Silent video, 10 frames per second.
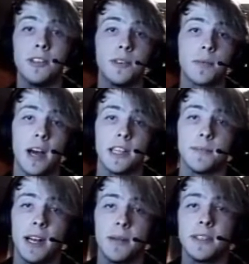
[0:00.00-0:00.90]
What's up,
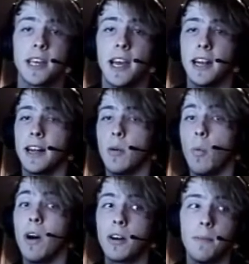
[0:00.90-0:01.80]
guys? My name is K9
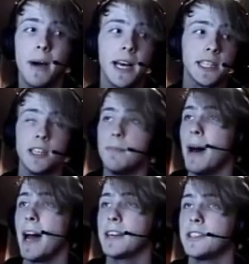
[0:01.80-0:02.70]
and welcome back to the
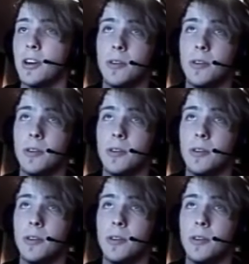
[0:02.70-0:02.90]
pack.